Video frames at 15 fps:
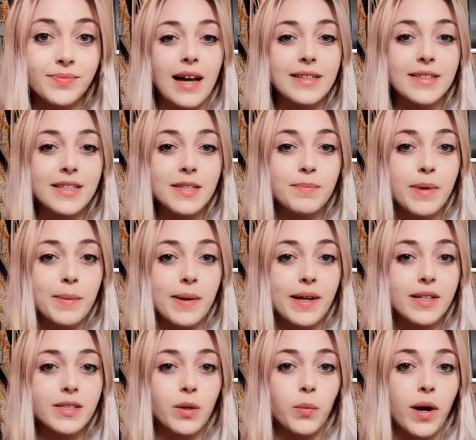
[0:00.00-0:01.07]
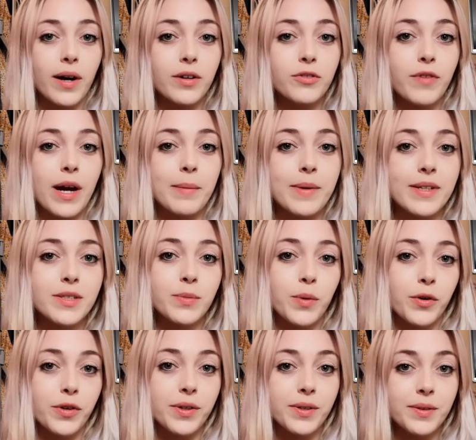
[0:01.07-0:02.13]
as this mimics a wild rabbit's
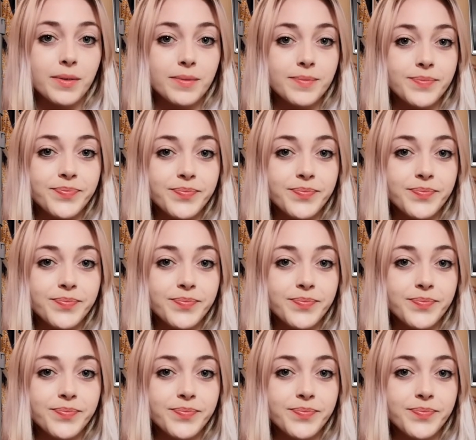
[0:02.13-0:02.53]
warren.